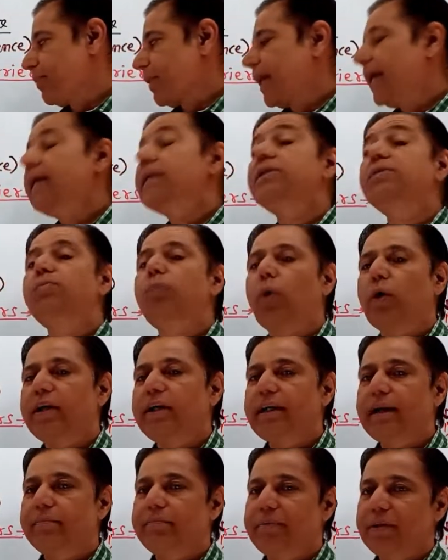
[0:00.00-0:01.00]
is body
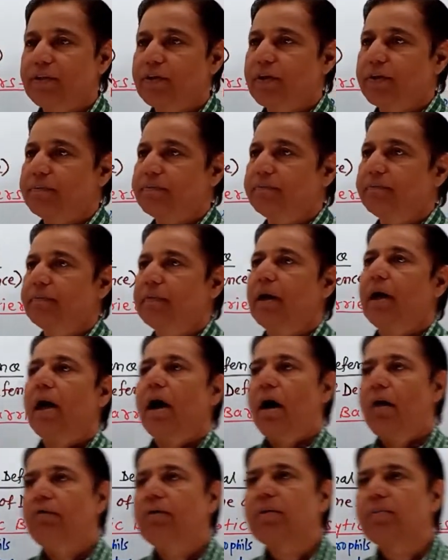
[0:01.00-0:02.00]
temperature.
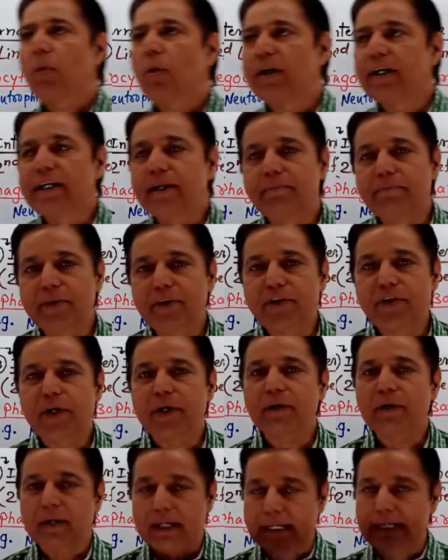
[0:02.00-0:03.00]
Our body
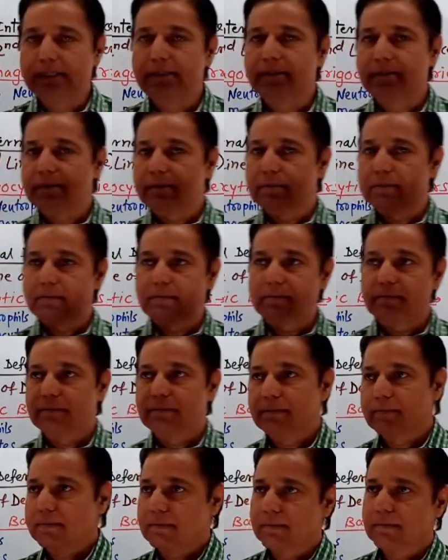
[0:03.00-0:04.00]
temperature is
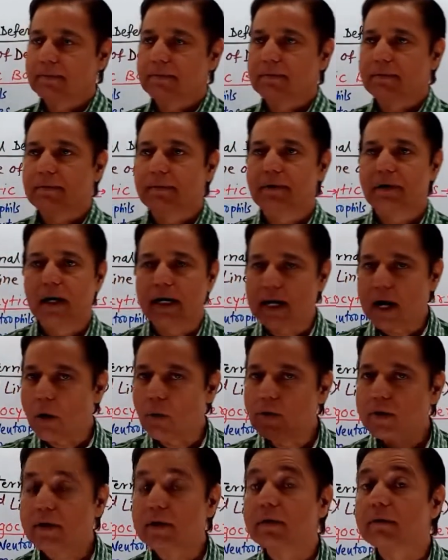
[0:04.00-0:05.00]

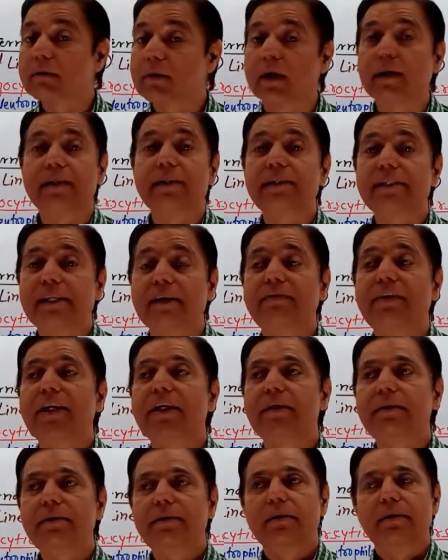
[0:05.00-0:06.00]
around 37
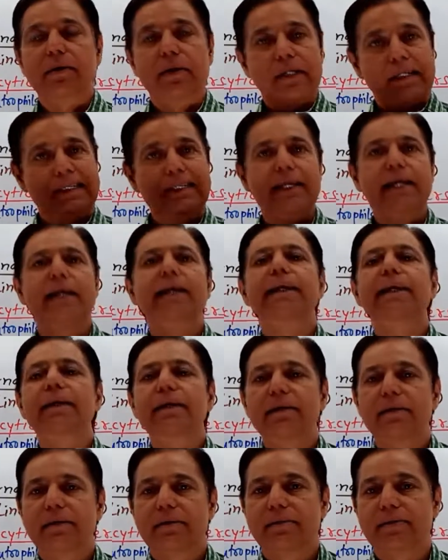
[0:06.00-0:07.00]

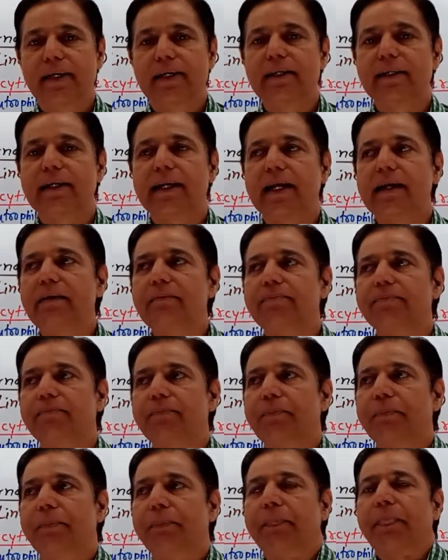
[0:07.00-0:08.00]
degree centigrade,
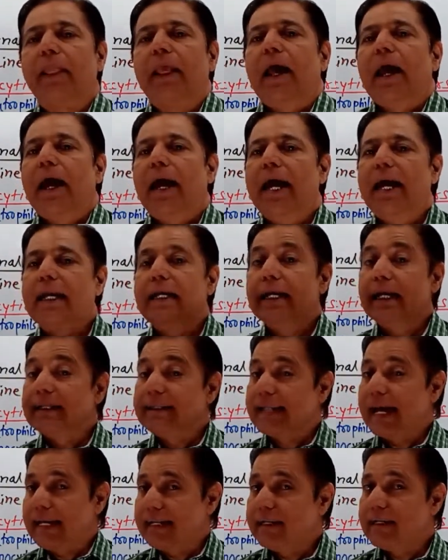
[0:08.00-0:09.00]
and
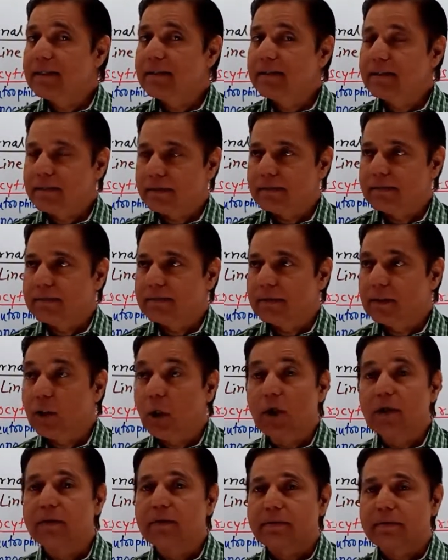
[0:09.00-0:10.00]
that is
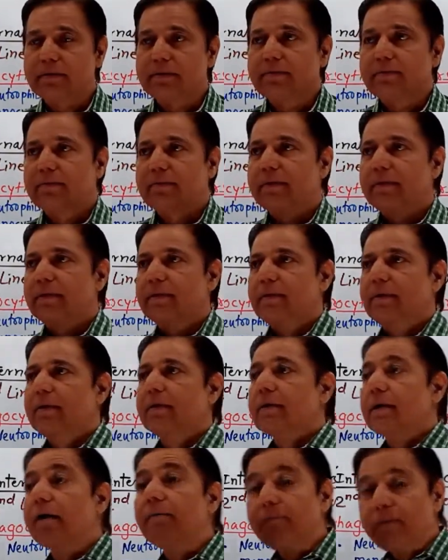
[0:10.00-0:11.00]
not
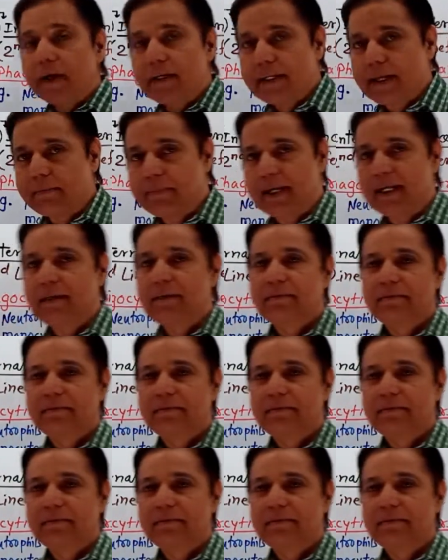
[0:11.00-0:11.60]
comfortable